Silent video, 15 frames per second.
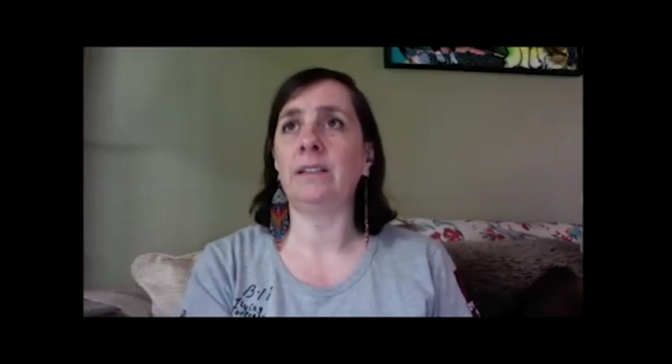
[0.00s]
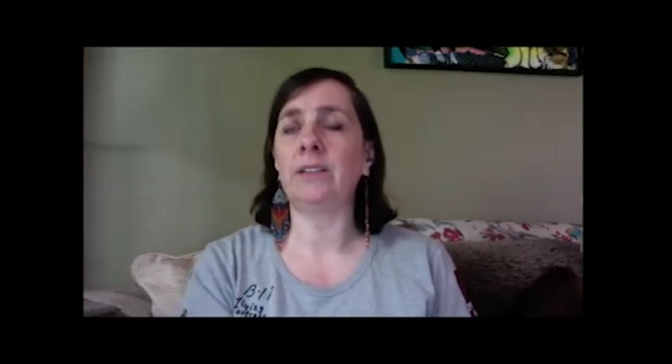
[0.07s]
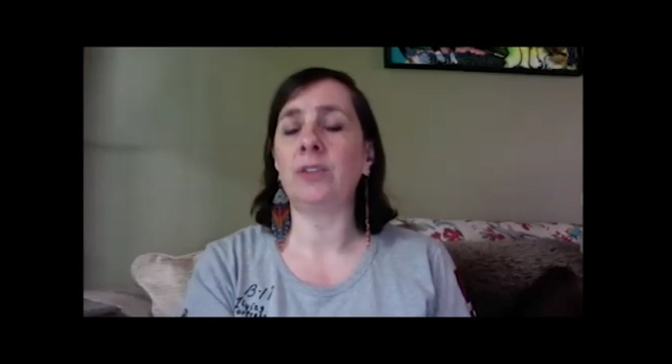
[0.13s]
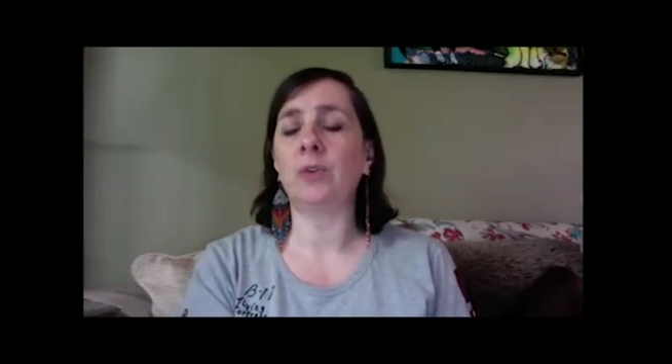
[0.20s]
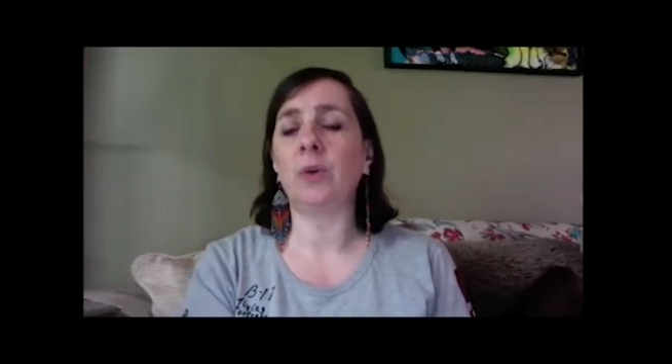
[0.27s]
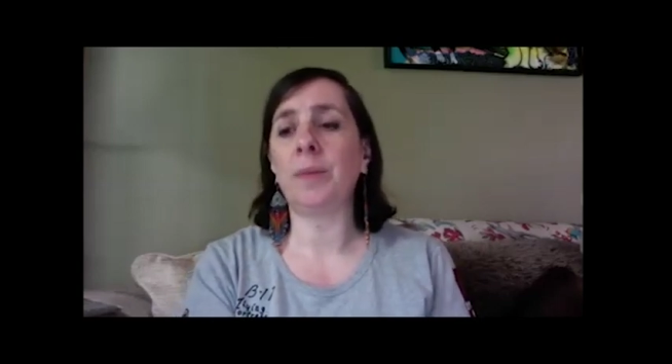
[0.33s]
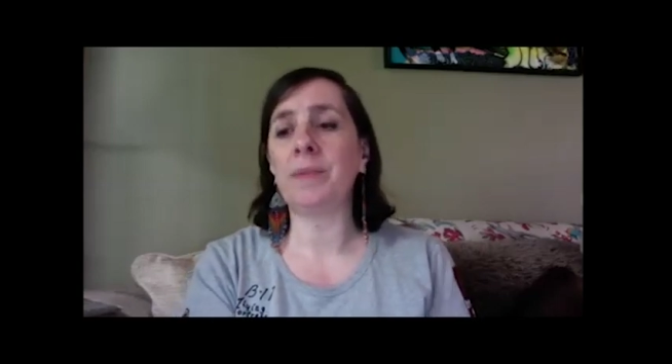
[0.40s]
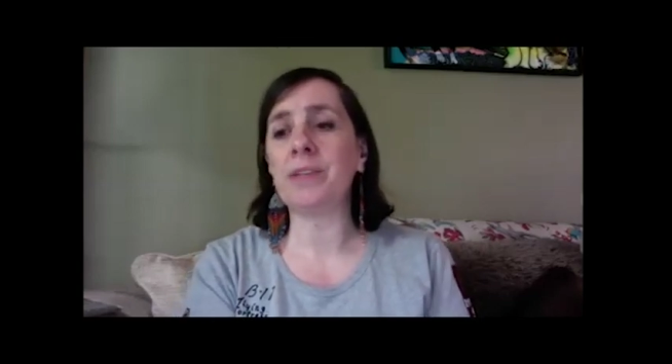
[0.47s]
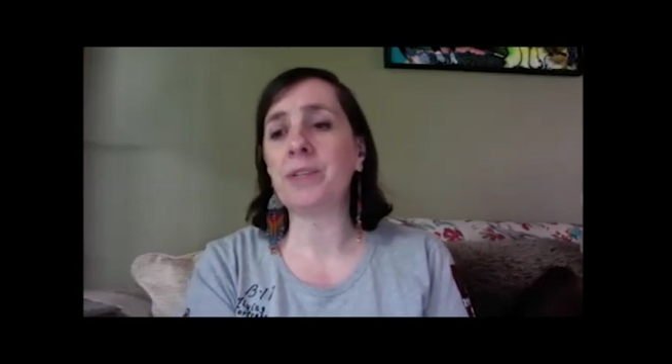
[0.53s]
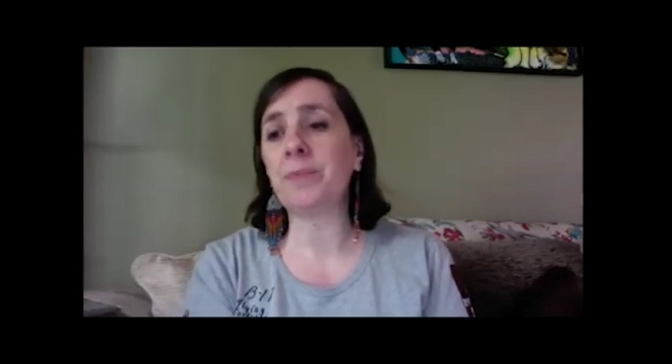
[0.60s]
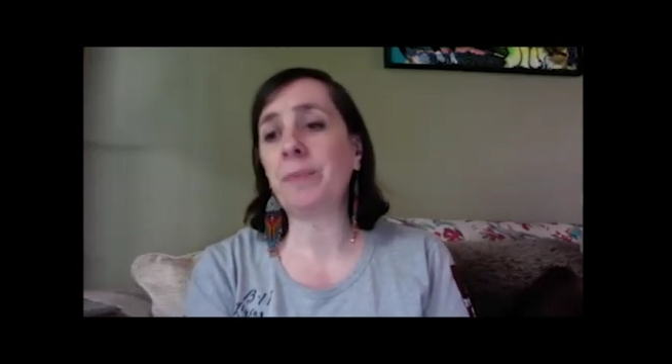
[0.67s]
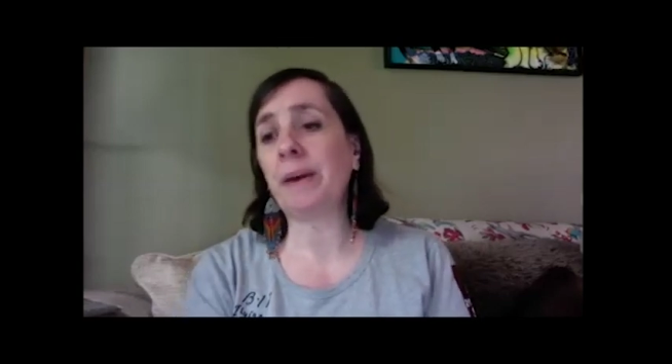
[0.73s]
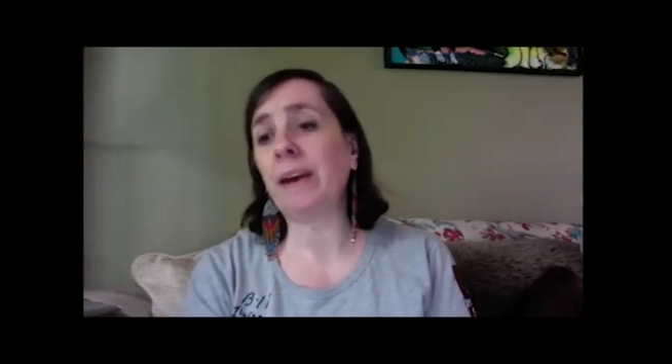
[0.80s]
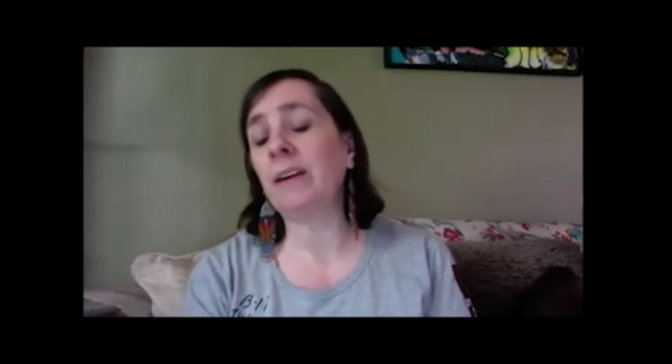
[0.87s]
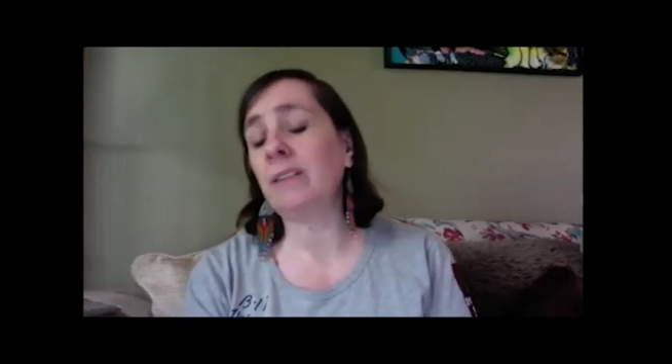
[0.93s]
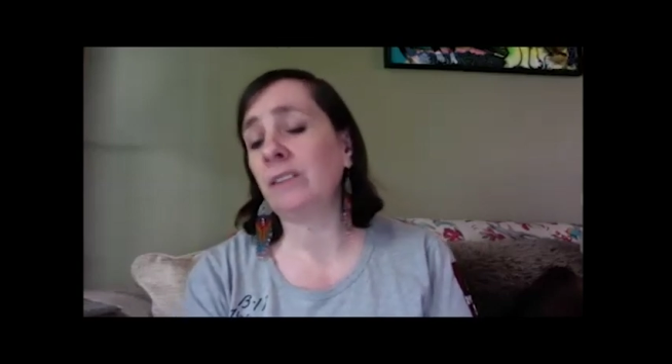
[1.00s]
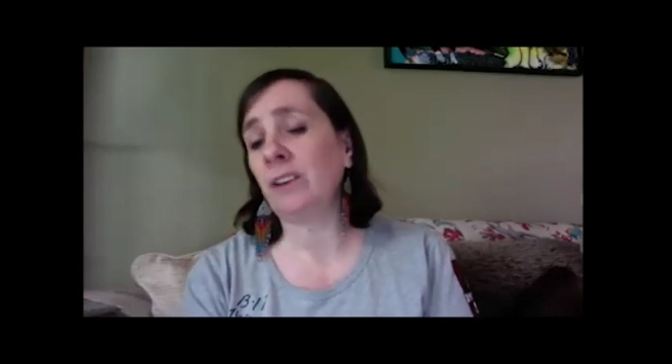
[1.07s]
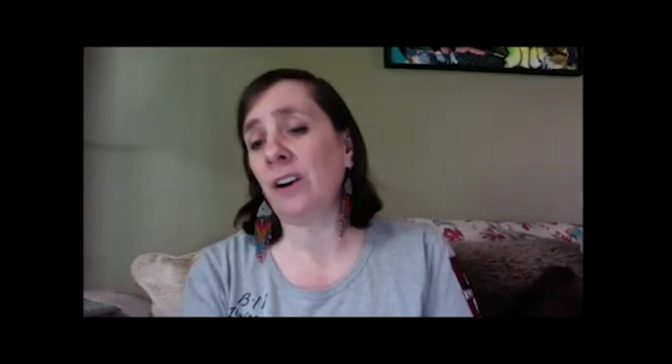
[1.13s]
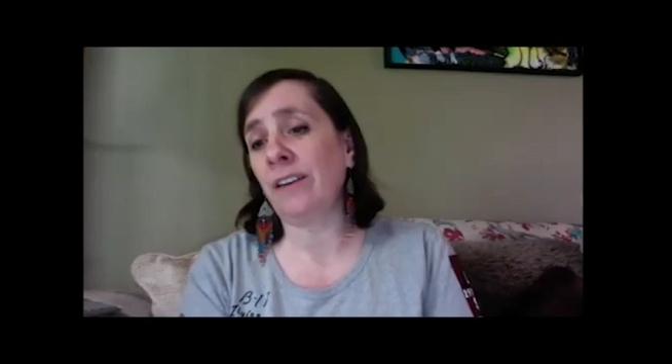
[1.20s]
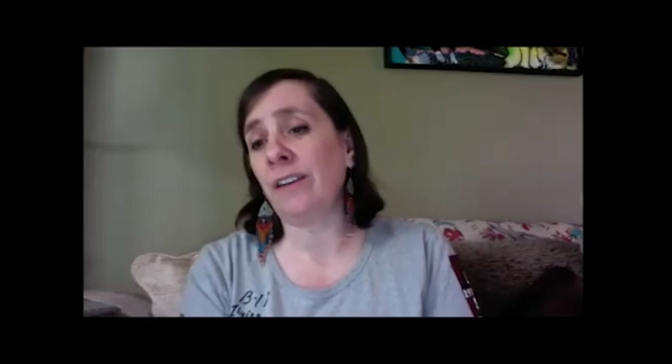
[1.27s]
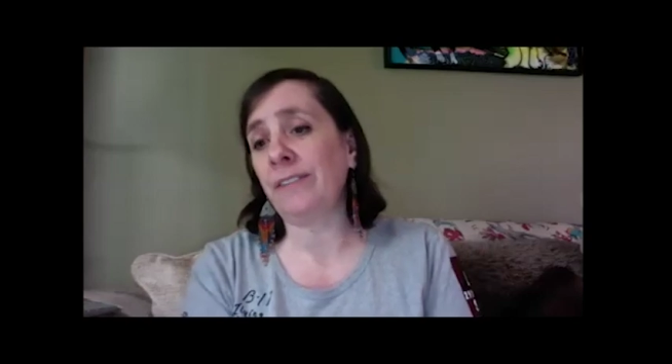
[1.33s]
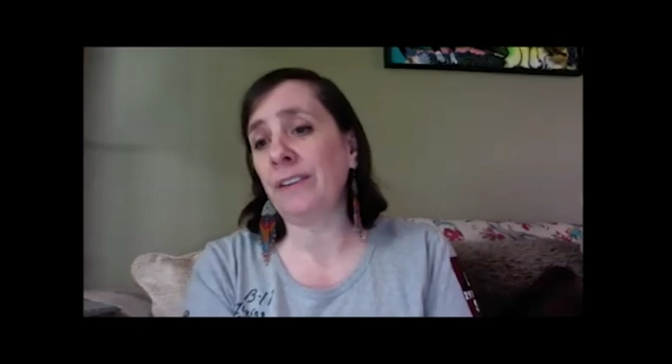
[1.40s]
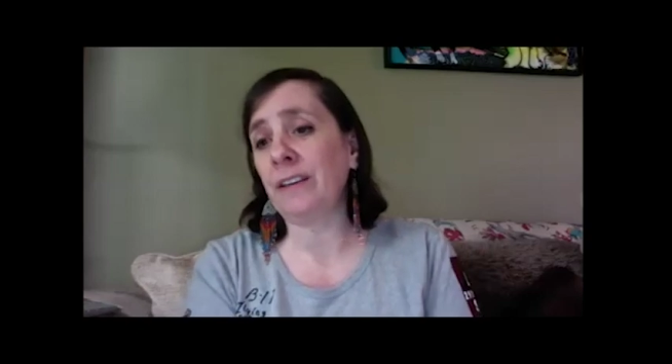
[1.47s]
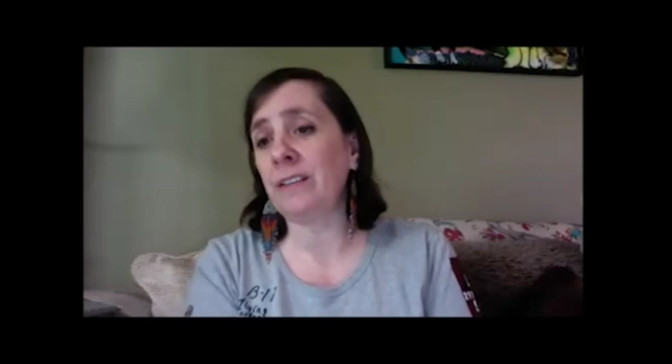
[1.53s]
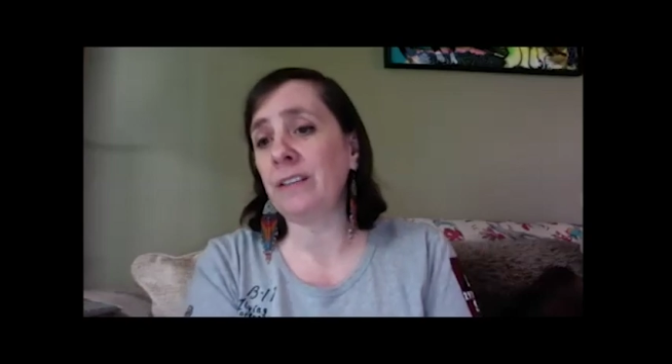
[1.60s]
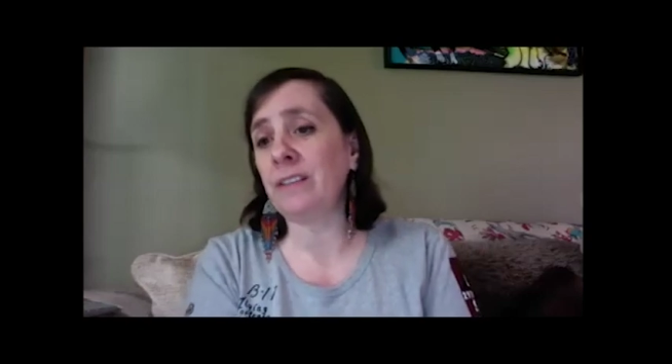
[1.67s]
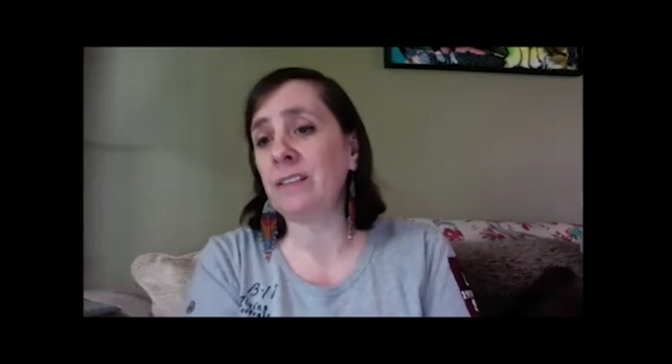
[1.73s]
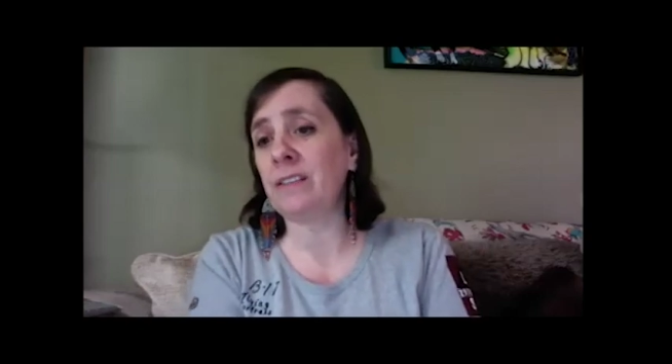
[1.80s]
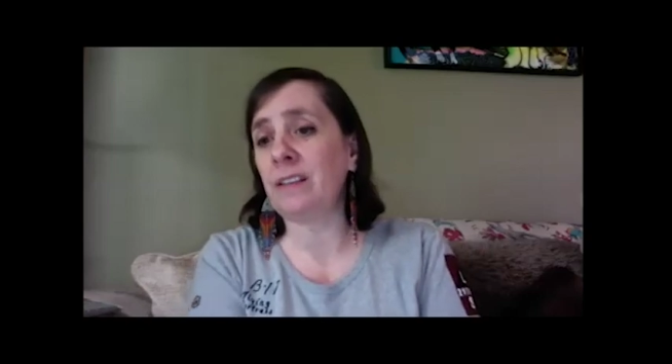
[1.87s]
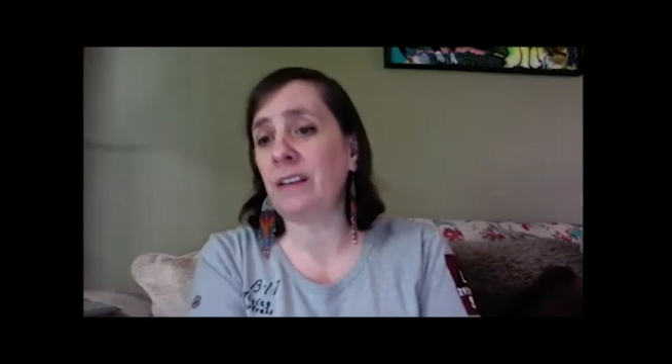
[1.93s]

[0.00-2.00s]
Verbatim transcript: Squamish band office